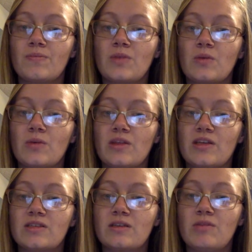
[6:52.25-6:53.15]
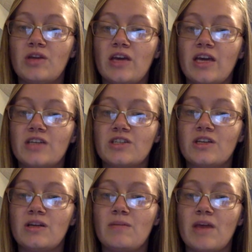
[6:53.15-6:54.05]
With this
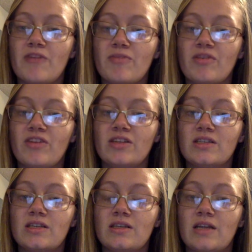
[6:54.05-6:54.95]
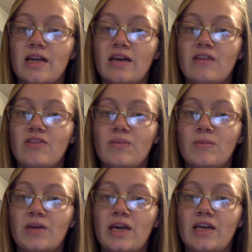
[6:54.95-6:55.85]
communication, it may have prevented the negative
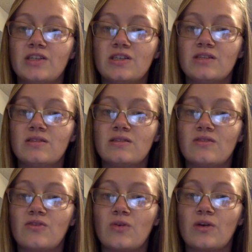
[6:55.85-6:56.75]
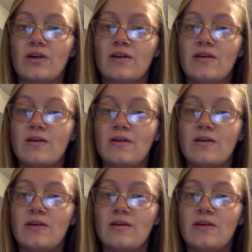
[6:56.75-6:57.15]
implications for